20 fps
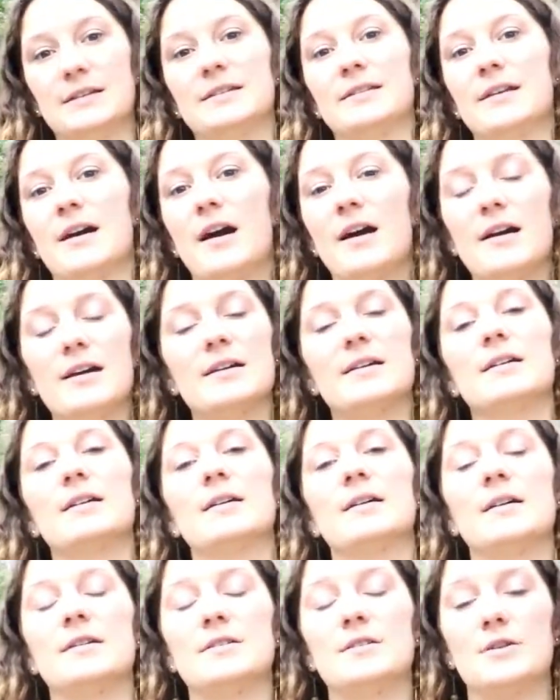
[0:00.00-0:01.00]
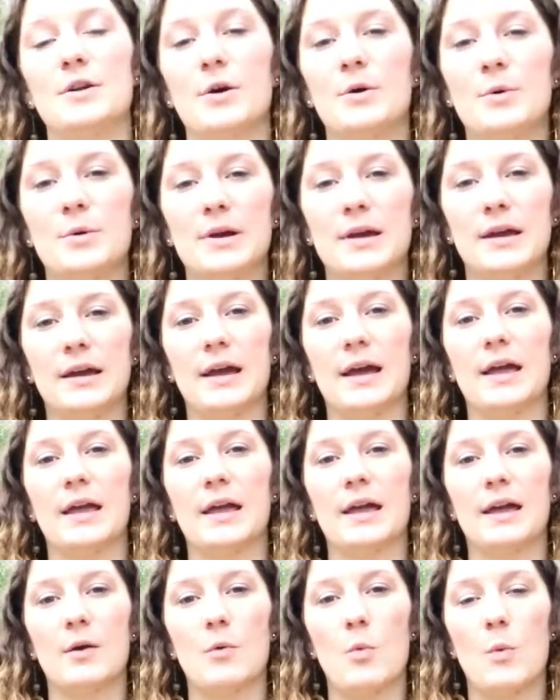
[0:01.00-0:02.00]
Not knowing
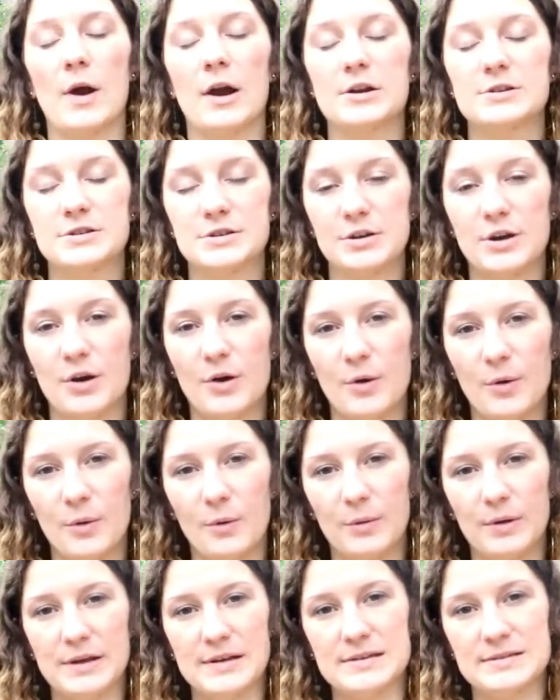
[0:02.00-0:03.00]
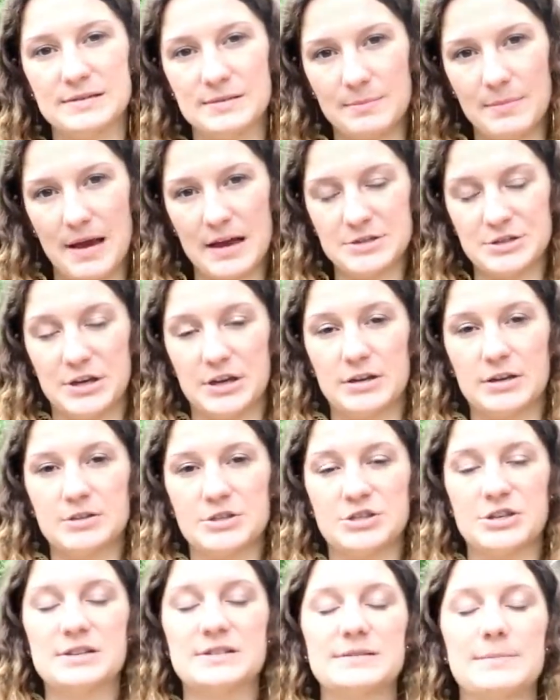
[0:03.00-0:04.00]
where to go is the magic.
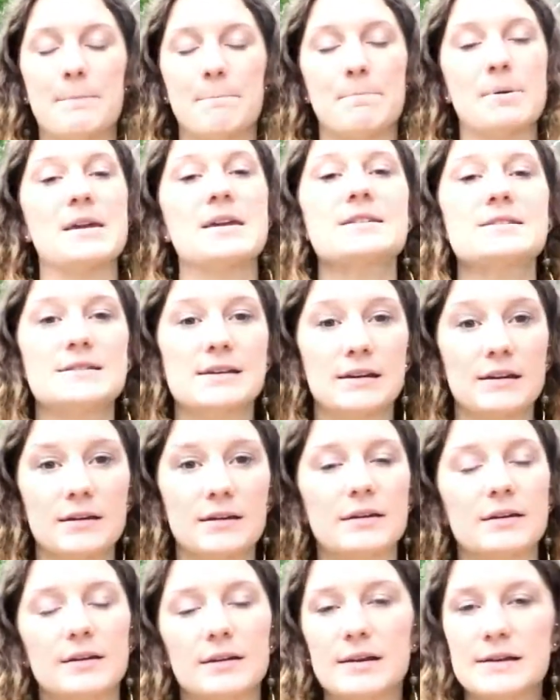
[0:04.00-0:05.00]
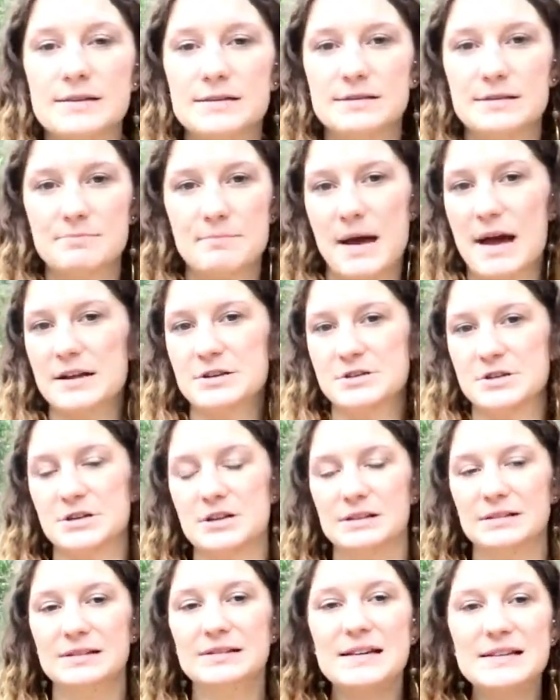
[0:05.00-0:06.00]
Just being is the magic.
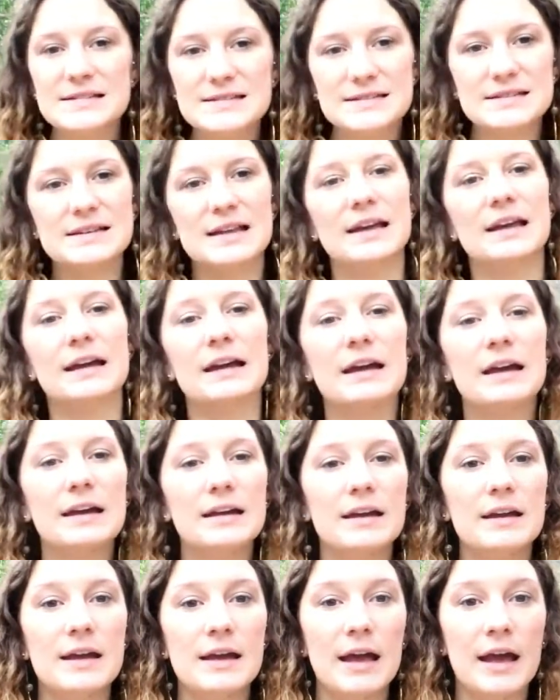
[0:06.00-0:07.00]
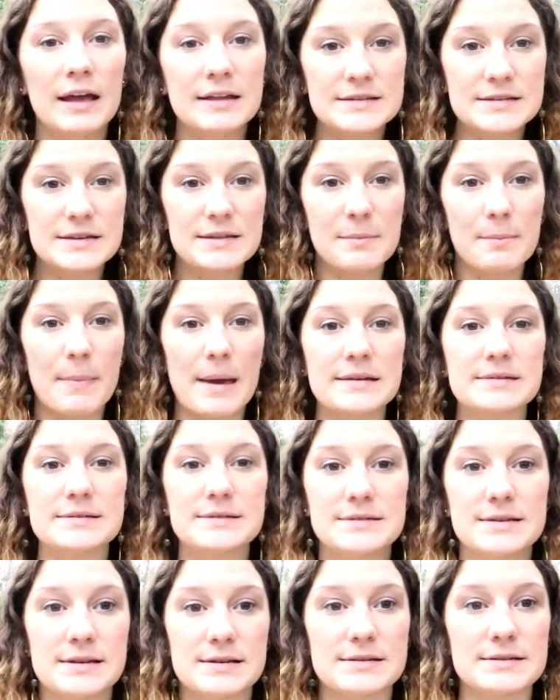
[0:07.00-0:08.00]
Listening to the
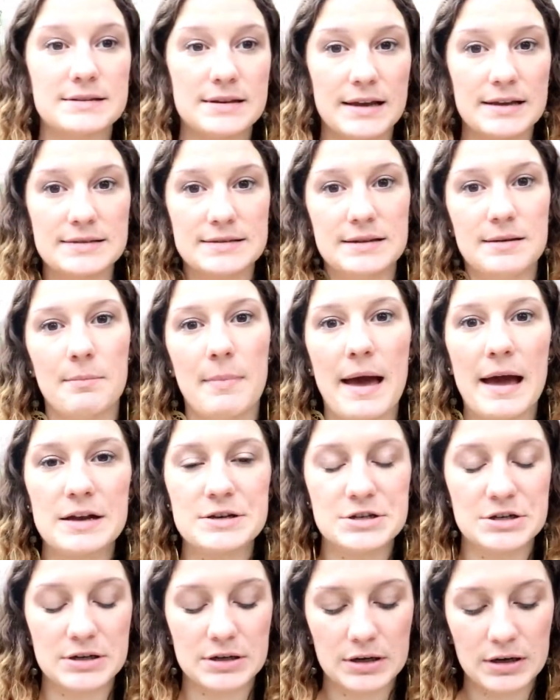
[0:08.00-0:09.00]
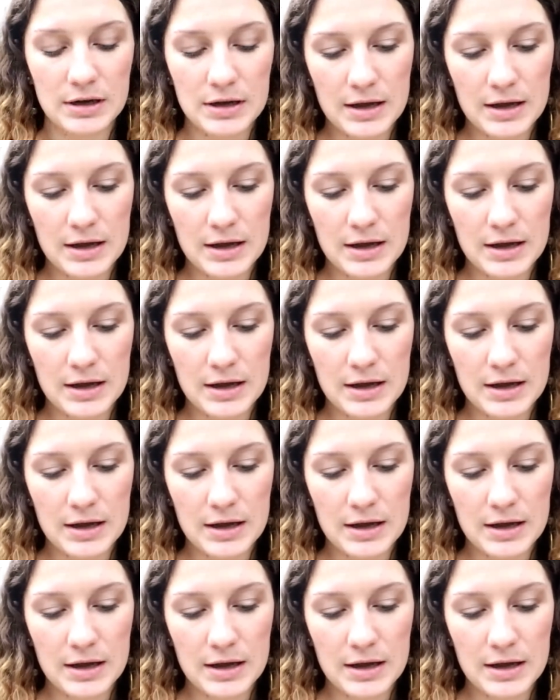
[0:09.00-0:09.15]
messages is the magic.